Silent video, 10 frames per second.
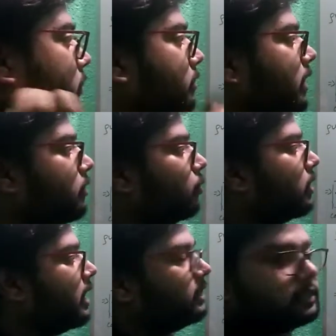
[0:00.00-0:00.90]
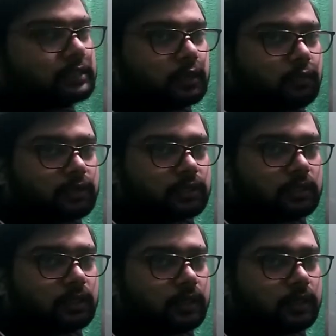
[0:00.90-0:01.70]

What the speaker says: try to write this equation